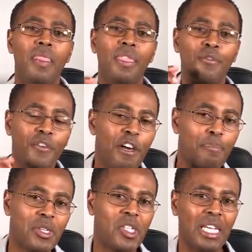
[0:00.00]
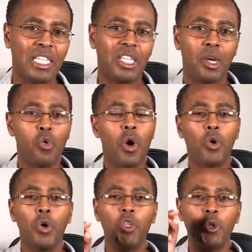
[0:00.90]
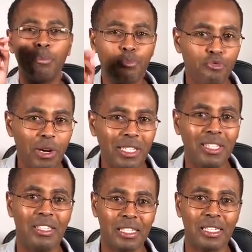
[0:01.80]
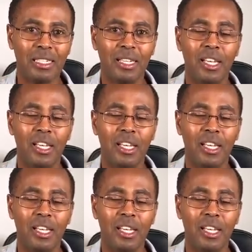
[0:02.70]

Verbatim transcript: The 5% who are going to practice